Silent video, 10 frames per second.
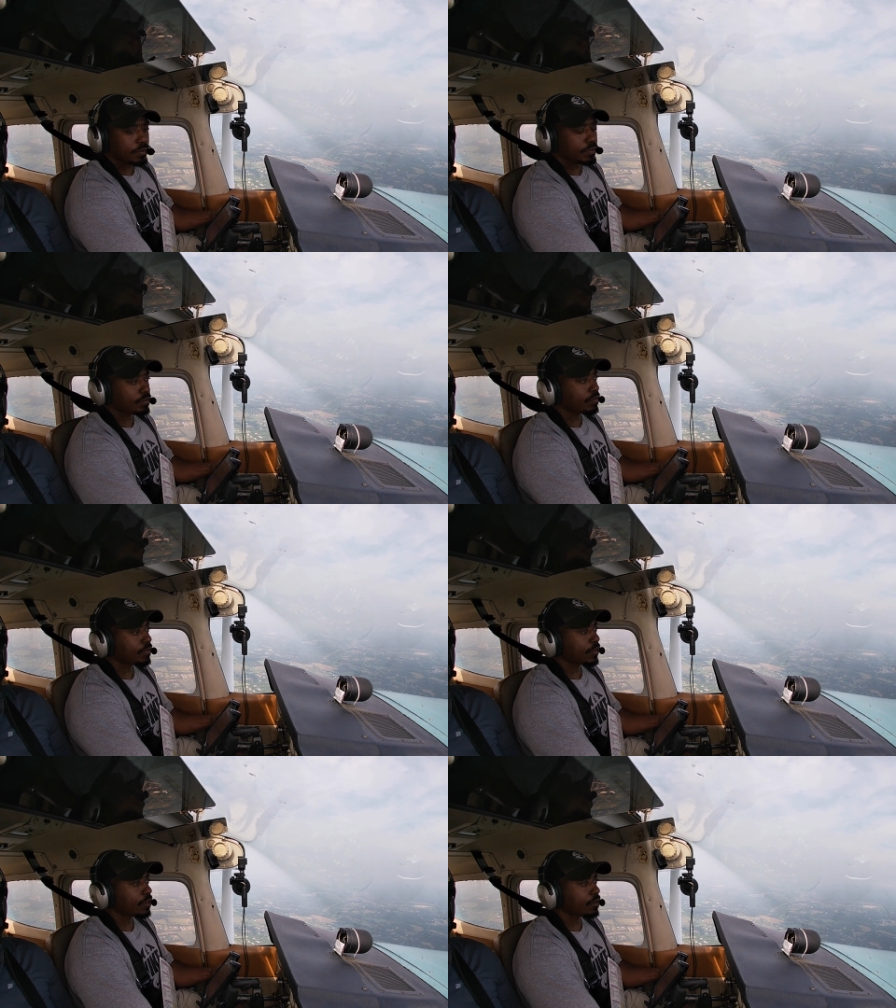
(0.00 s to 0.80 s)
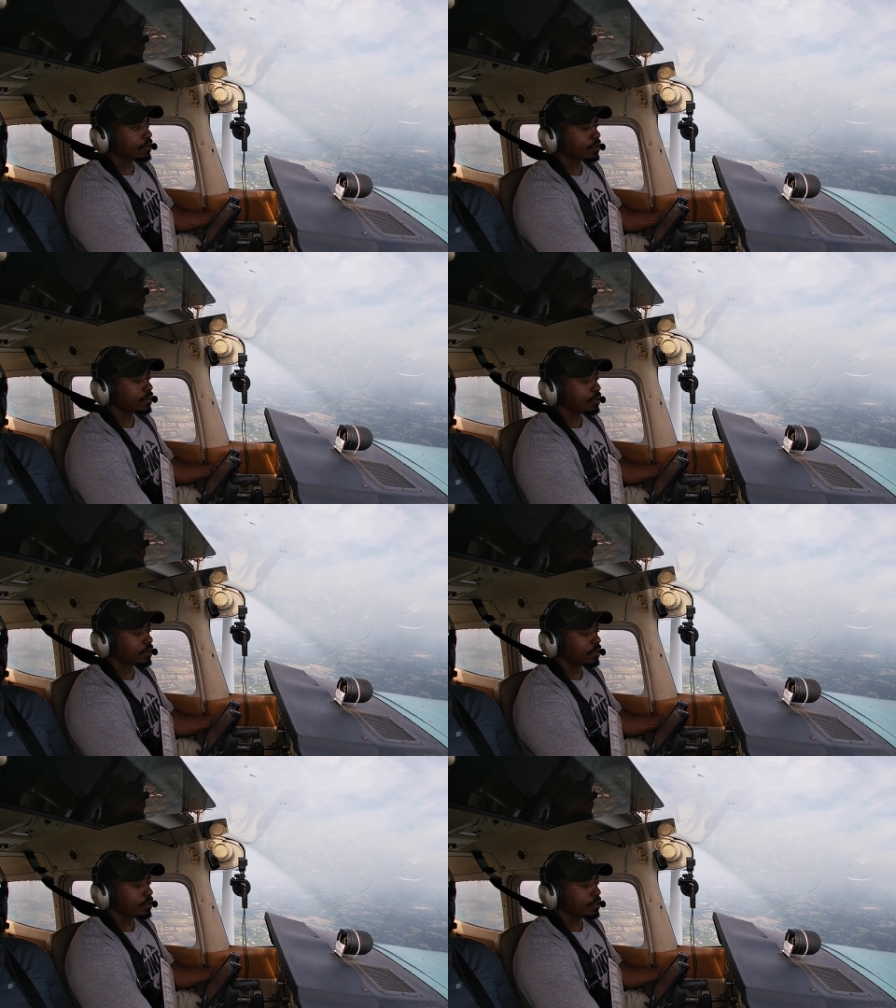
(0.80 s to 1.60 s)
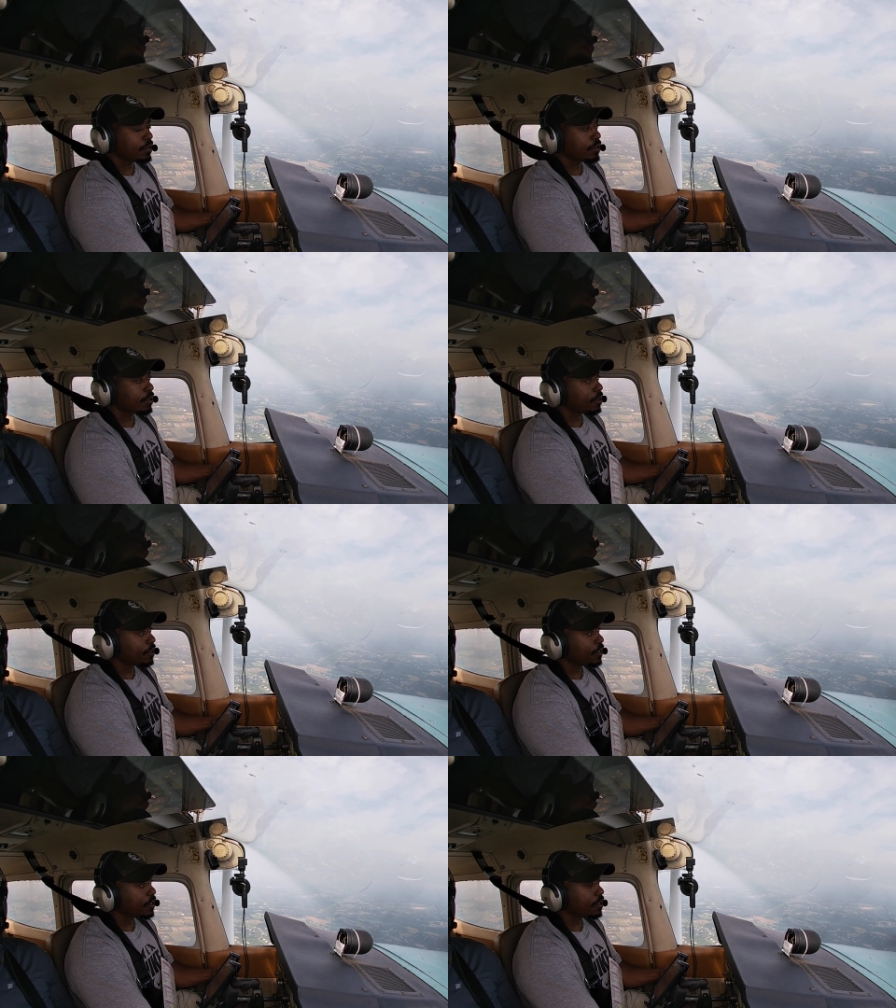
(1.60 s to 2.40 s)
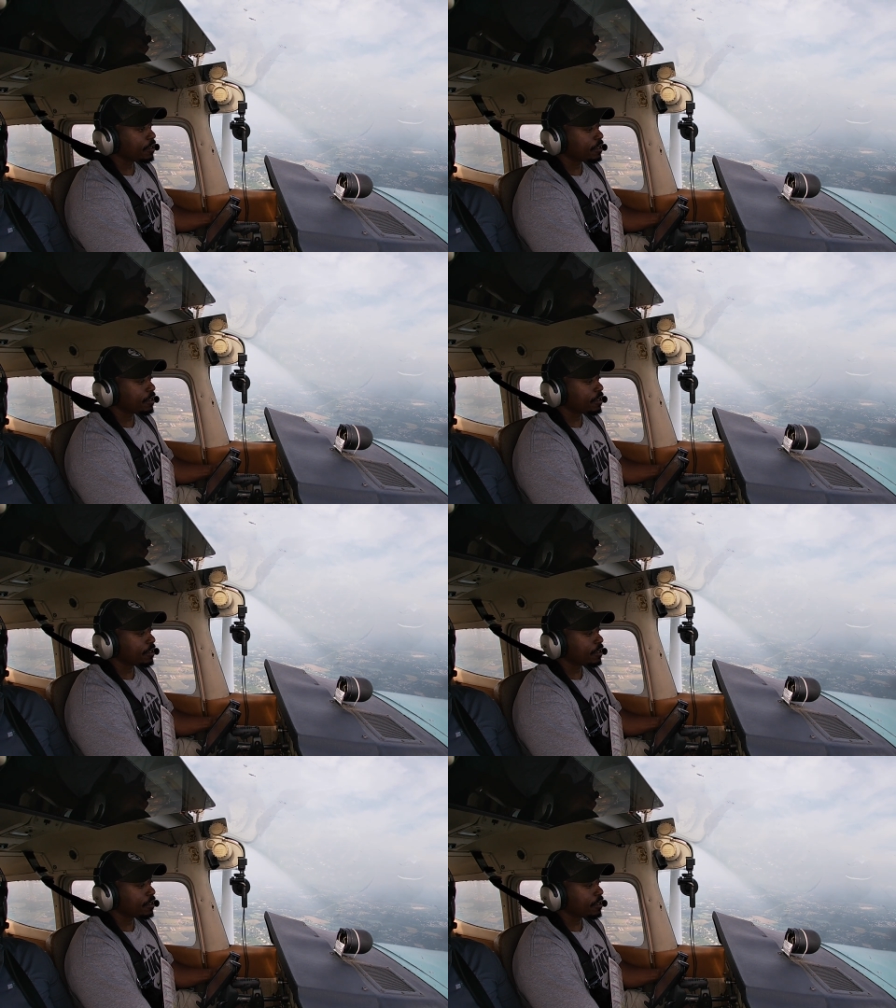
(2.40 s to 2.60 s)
was saying 10 miles visibility.